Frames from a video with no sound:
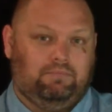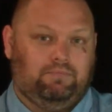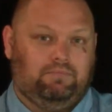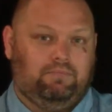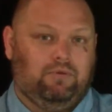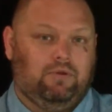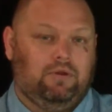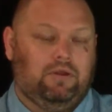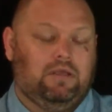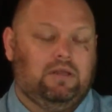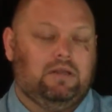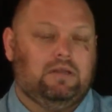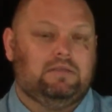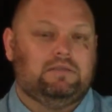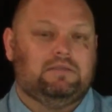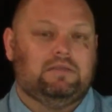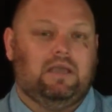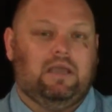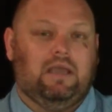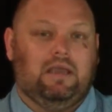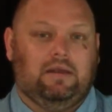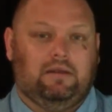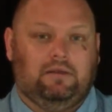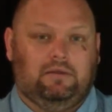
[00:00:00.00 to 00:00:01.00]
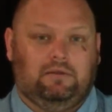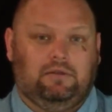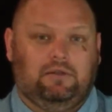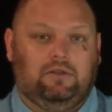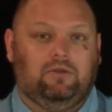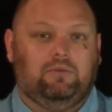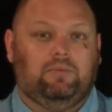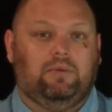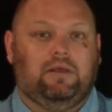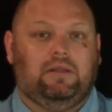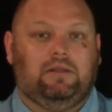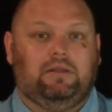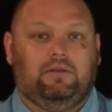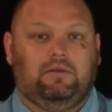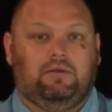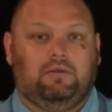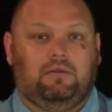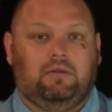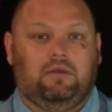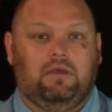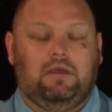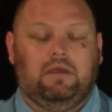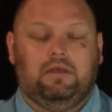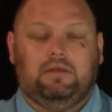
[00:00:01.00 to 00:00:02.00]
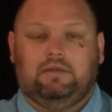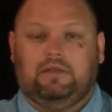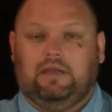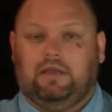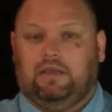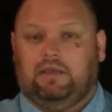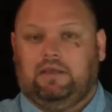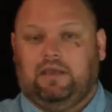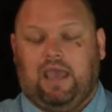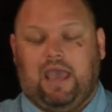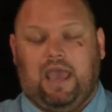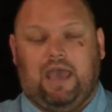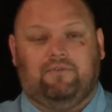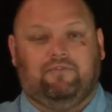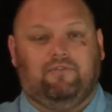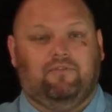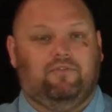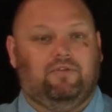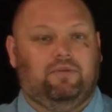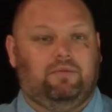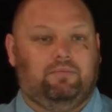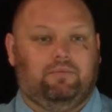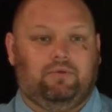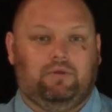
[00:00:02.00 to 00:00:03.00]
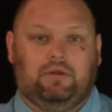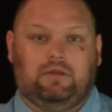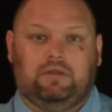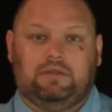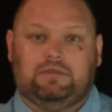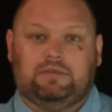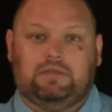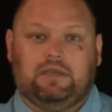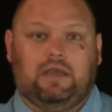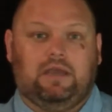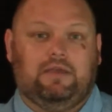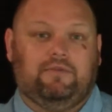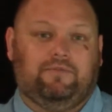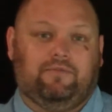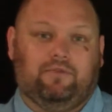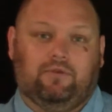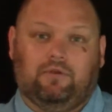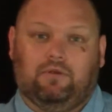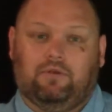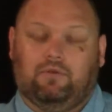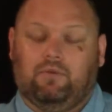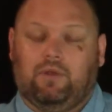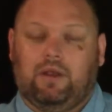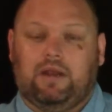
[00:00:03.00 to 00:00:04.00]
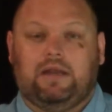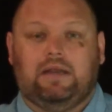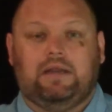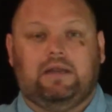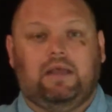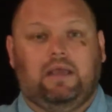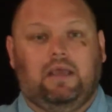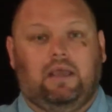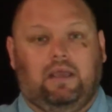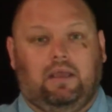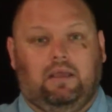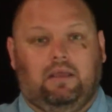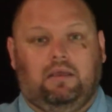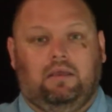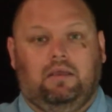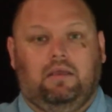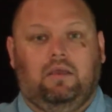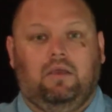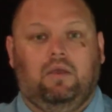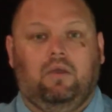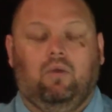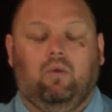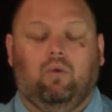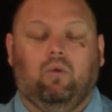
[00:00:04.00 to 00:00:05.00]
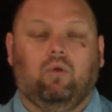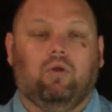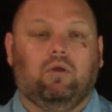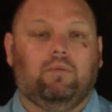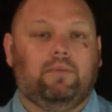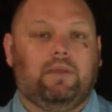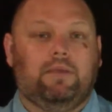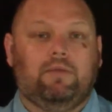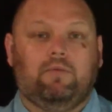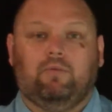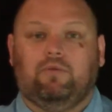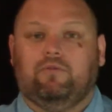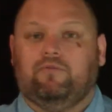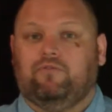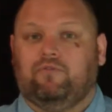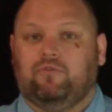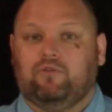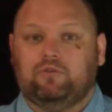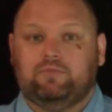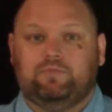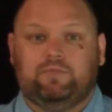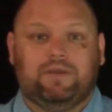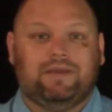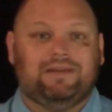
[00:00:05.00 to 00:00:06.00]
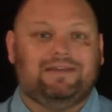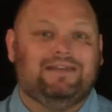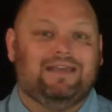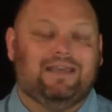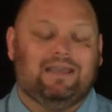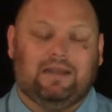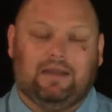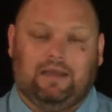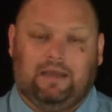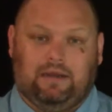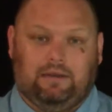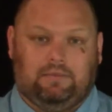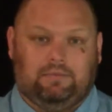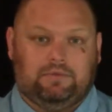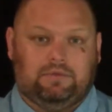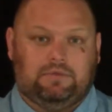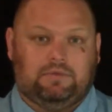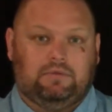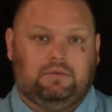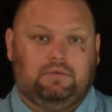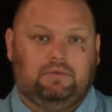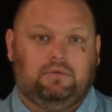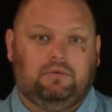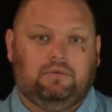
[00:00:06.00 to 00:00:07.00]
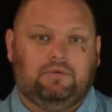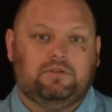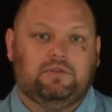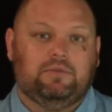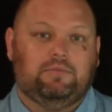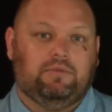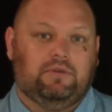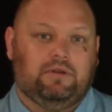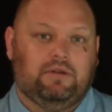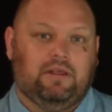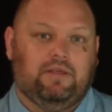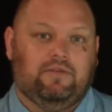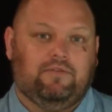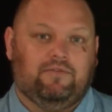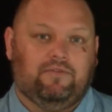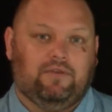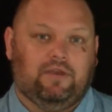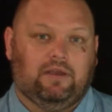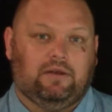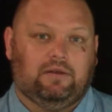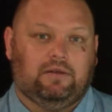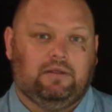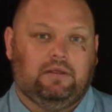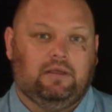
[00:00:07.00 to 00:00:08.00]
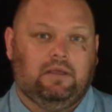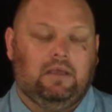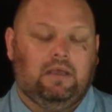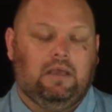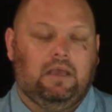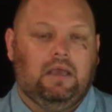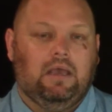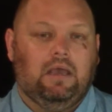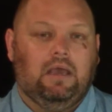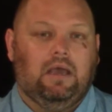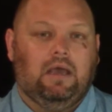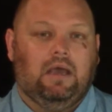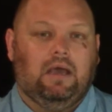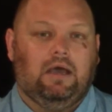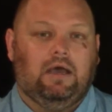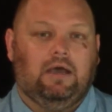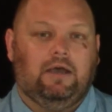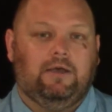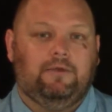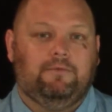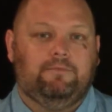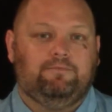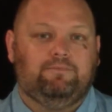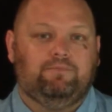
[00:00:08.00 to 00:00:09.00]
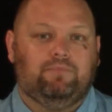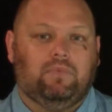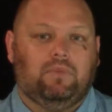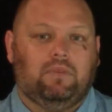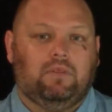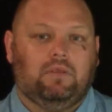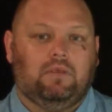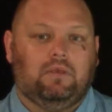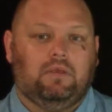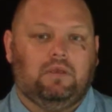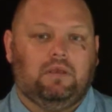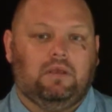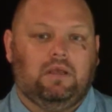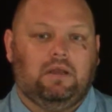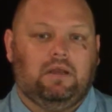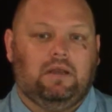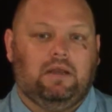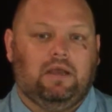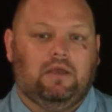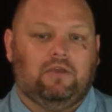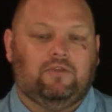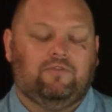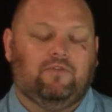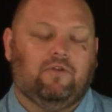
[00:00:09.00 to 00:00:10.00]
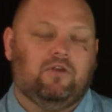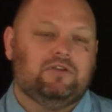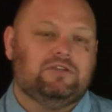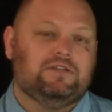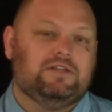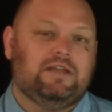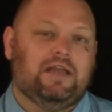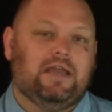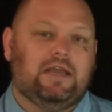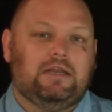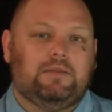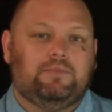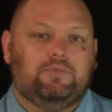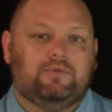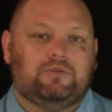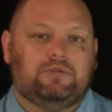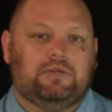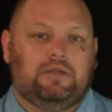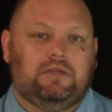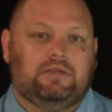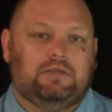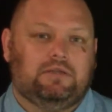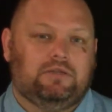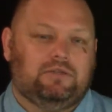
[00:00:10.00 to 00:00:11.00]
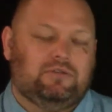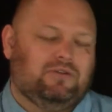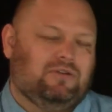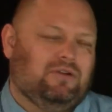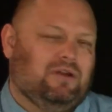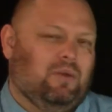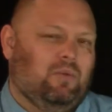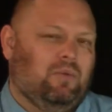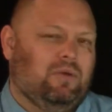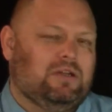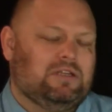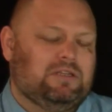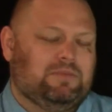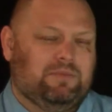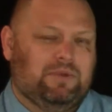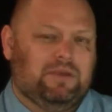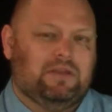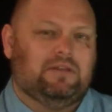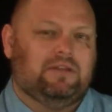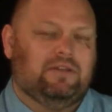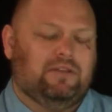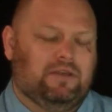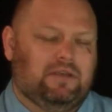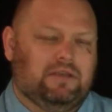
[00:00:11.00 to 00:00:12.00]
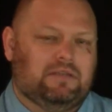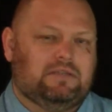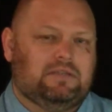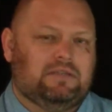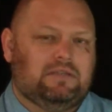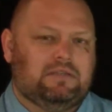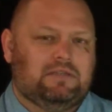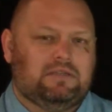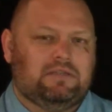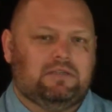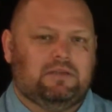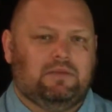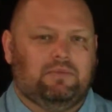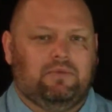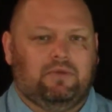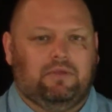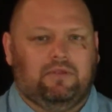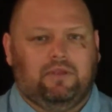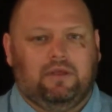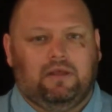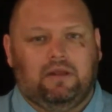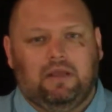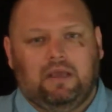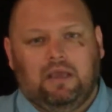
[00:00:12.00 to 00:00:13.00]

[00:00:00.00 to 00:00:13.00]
putting it aside little by little. Take half of it and put it aside for a rainy day. Or maybe one for those big ticket items or something to that effect. Now, as far as the 90% is concerned, I want to speak to this. This is something that